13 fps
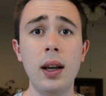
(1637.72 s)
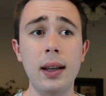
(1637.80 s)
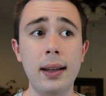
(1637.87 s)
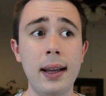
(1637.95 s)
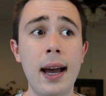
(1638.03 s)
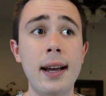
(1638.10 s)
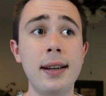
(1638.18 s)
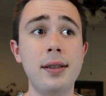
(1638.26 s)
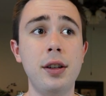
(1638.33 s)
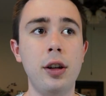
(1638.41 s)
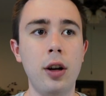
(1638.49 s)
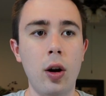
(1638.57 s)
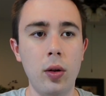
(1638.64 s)
yes,
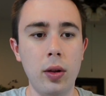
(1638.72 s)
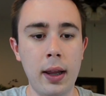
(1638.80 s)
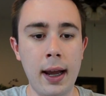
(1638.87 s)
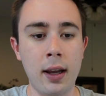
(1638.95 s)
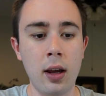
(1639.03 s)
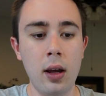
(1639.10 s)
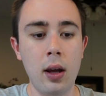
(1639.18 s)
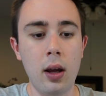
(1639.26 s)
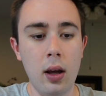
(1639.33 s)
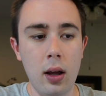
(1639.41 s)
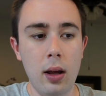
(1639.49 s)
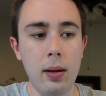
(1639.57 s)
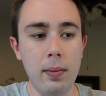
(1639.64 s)
you know, like,
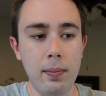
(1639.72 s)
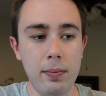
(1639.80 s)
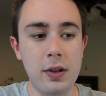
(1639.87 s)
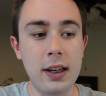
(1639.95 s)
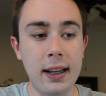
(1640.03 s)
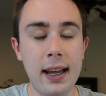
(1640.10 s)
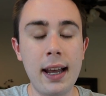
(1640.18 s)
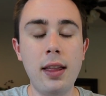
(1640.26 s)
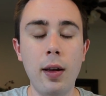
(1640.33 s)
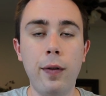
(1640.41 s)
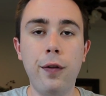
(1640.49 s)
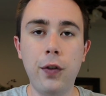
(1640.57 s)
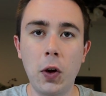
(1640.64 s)
to get
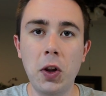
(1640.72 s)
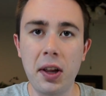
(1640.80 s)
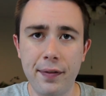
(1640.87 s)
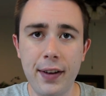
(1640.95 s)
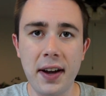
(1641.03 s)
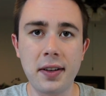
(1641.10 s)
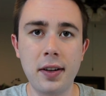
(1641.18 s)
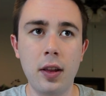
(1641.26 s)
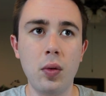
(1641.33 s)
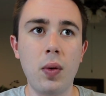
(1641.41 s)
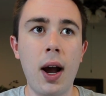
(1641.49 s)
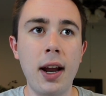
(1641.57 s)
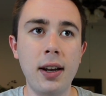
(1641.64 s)
the full effect of the
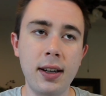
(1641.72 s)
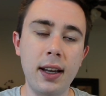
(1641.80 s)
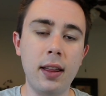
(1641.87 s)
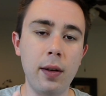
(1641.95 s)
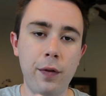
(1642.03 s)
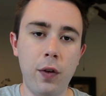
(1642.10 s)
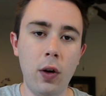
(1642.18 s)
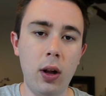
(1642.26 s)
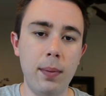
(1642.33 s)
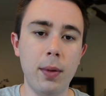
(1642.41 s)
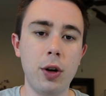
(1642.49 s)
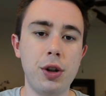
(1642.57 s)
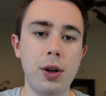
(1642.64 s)
ride, to get the full
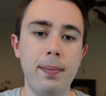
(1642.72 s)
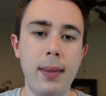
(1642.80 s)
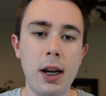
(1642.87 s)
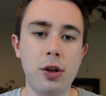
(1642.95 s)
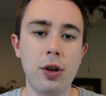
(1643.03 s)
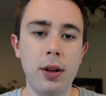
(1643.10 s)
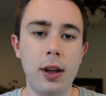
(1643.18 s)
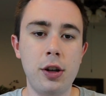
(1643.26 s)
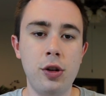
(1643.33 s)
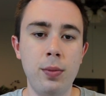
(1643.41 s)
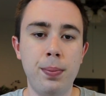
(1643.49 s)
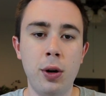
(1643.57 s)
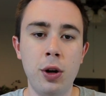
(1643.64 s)
immersion, make sure that
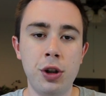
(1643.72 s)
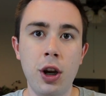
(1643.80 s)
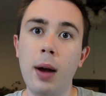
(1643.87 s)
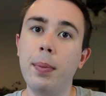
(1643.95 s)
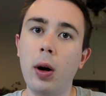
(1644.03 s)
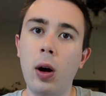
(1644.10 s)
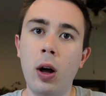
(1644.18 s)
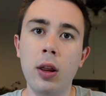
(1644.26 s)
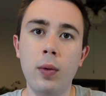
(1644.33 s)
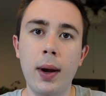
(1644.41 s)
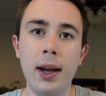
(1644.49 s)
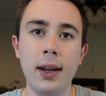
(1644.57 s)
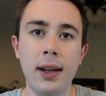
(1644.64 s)
you push up all the
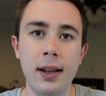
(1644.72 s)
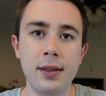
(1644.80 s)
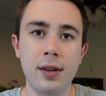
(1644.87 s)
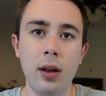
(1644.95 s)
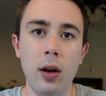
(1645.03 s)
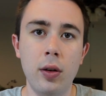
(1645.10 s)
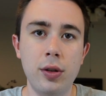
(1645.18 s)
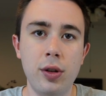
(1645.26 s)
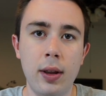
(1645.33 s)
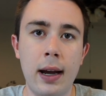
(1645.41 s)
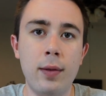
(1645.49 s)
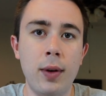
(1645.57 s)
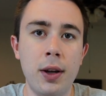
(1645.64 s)
way against those so
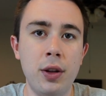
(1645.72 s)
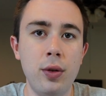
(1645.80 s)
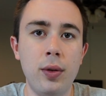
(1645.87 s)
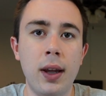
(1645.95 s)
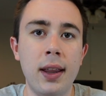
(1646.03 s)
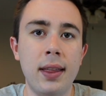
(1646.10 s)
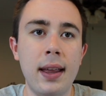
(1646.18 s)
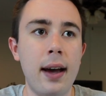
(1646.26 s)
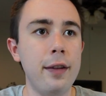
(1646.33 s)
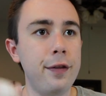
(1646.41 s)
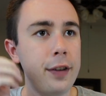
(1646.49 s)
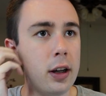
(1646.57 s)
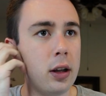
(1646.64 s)
that way you get
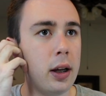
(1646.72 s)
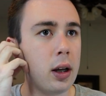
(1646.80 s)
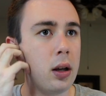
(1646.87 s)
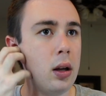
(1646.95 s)
that feeling.